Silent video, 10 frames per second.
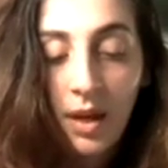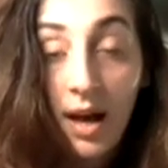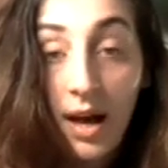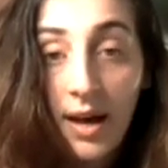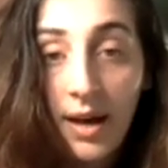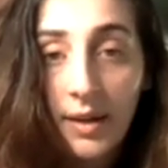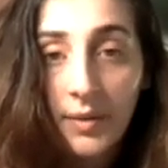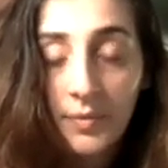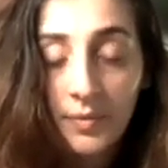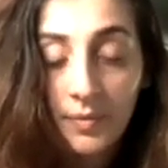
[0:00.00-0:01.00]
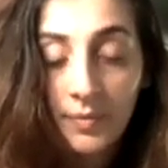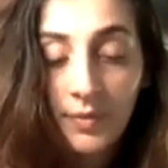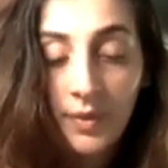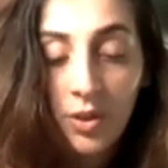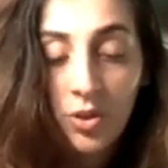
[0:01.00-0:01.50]
I,
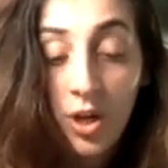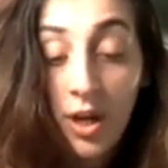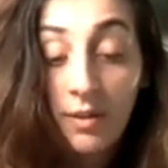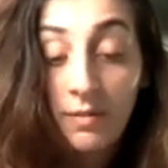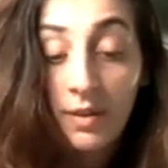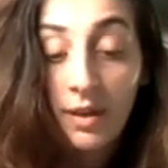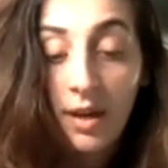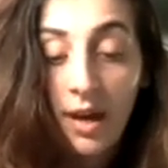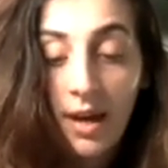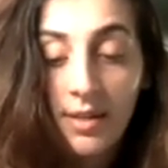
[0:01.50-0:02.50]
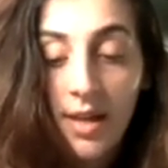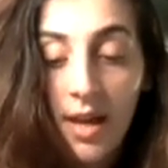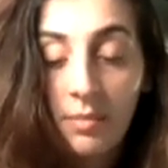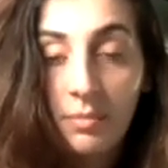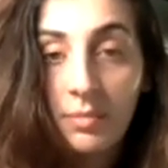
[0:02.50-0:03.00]

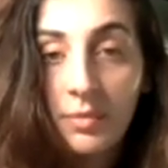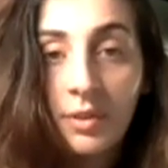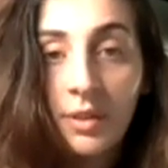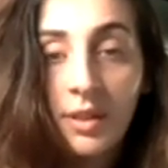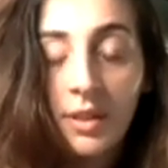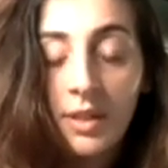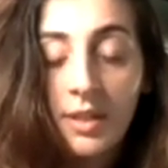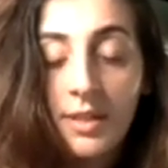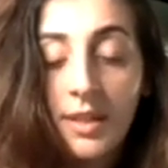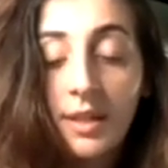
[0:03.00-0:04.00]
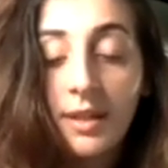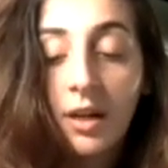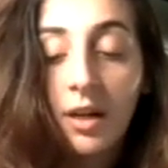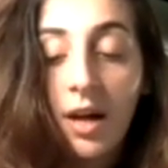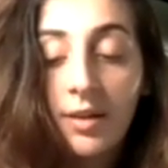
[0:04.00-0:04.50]
JVSM,
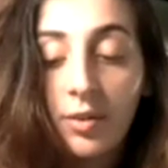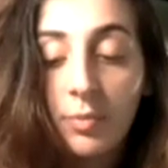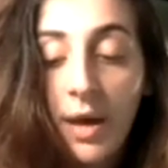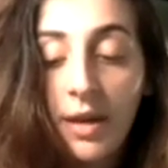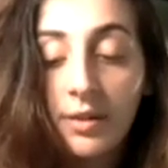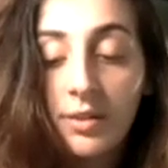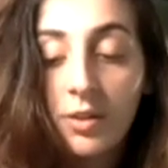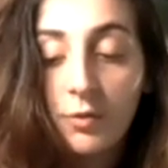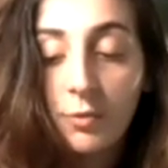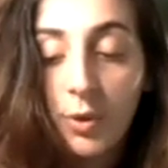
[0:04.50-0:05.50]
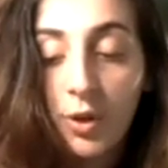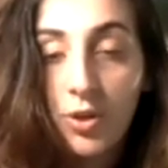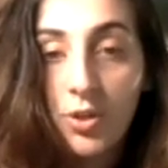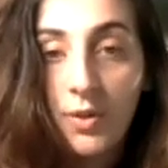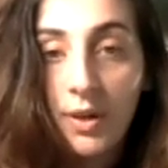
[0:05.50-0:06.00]
declare under penalty of
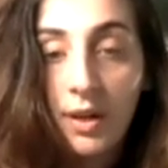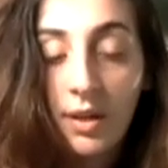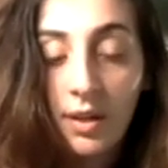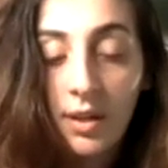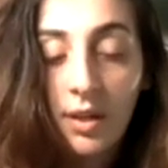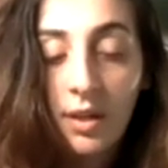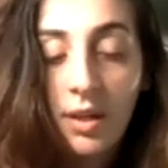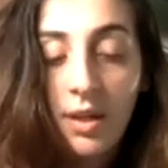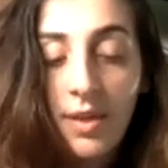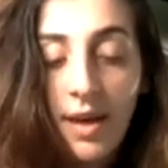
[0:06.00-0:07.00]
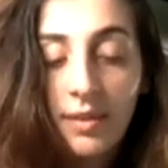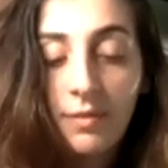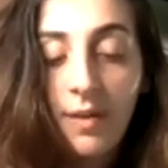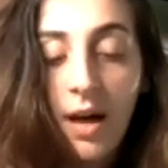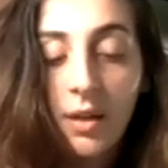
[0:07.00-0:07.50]
perjury that the
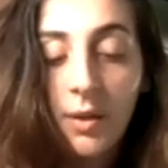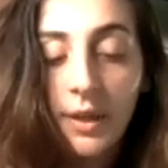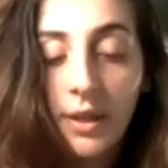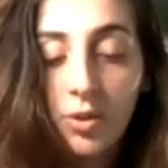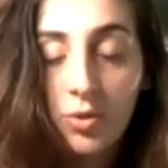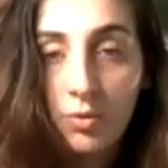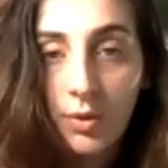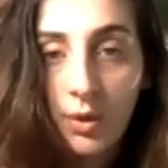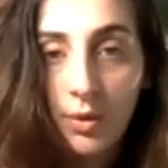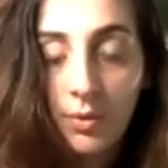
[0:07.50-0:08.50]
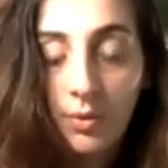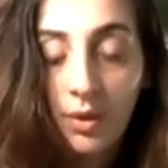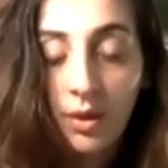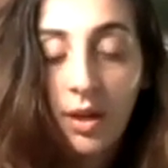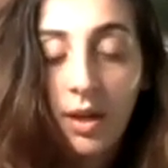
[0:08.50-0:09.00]
following is true
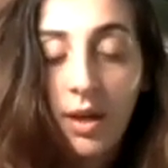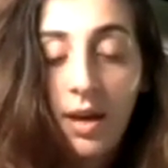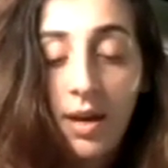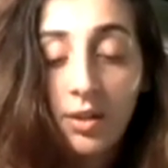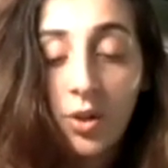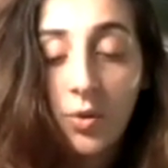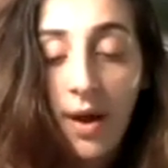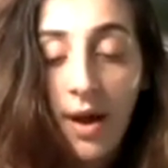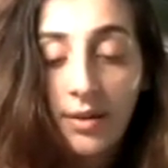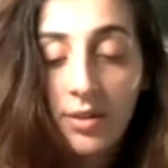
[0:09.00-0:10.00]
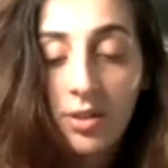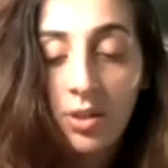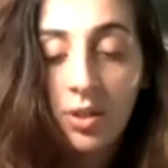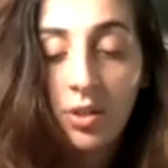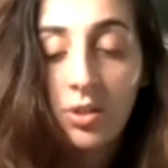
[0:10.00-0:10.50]
and correct
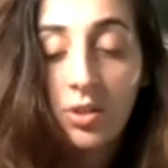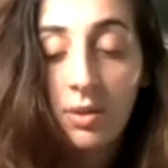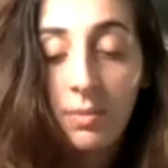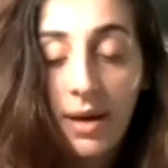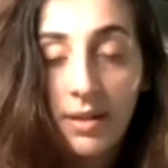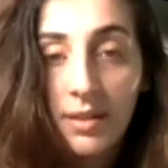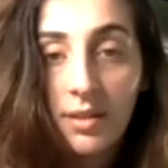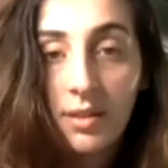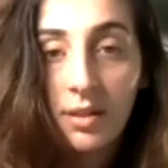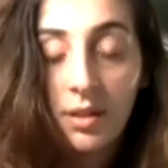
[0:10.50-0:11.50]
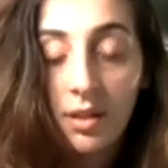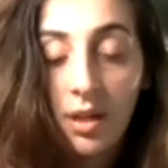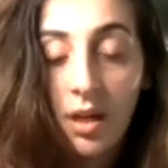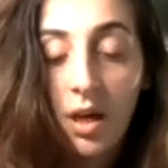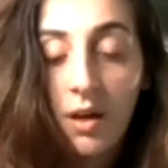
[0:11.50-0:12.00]
to the best
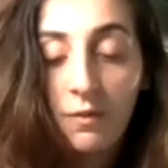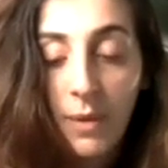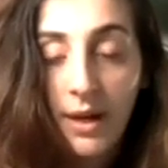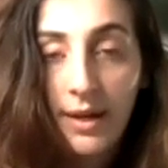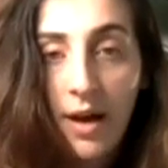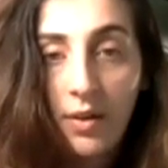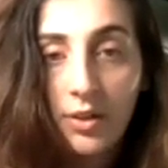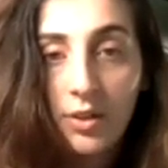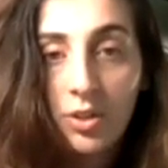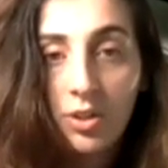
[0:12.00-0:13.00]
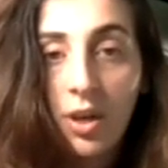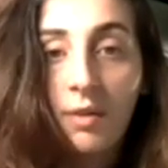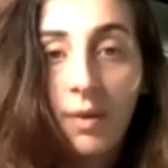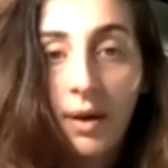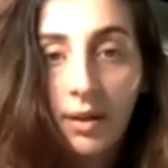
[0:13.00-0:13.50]
of my knowledge
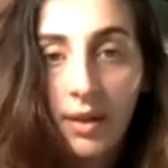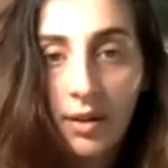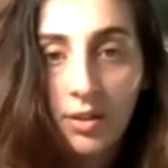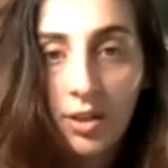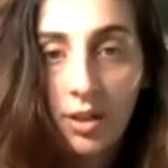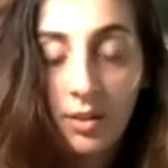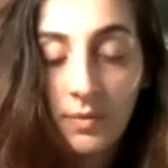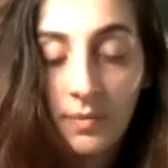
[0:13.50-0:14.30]
and recollection.